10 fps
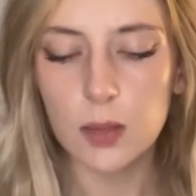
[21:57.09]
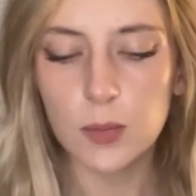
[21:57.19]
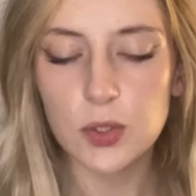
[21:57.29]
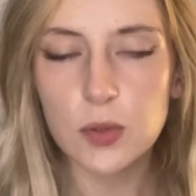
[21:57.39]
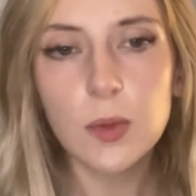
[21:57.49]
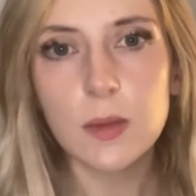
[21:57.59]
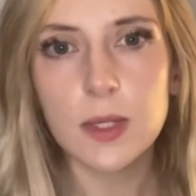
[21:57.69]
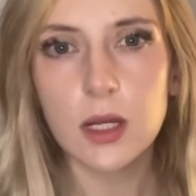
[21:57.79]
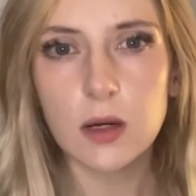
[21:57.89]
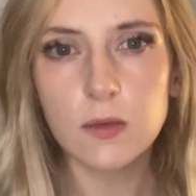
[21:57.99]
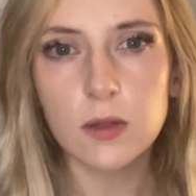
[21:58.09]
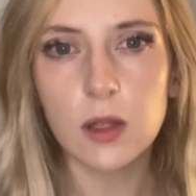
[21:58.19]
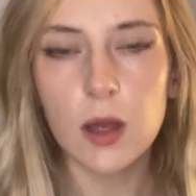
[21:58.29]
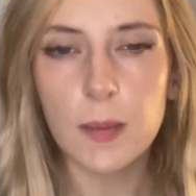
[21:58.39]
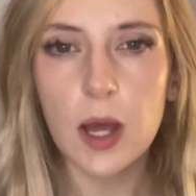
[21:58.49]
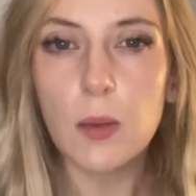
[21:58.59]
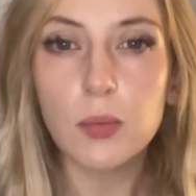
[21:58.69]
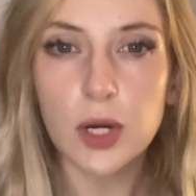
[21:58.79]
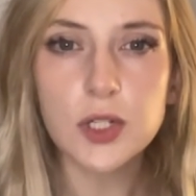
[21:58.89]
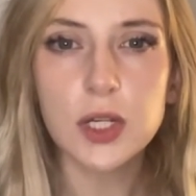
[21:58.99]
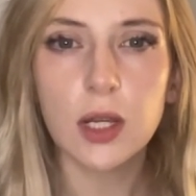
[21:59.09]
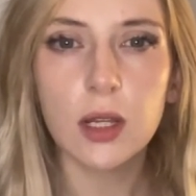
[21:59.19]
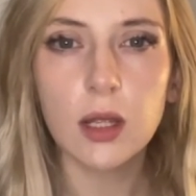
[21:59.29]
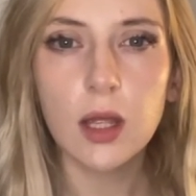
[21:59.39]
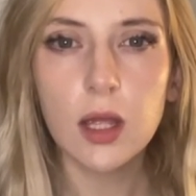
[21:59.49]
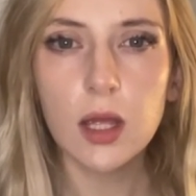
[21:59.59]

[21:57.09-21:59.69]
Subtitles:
You do want to be careful about brushing.